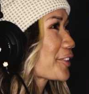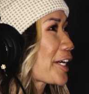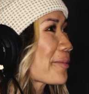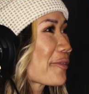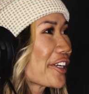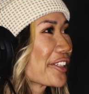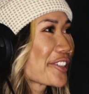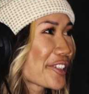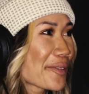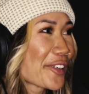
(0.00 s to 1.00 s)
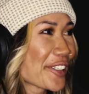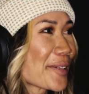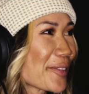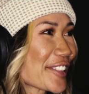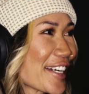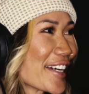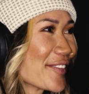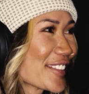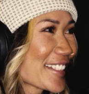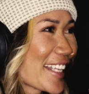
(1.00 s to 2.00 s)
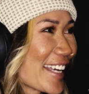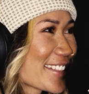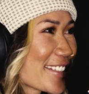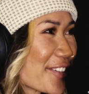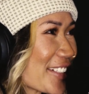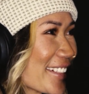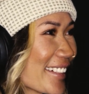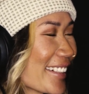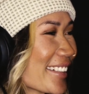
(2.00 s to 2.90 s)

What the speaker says: I got Brie on a surfboard a couple times last summer.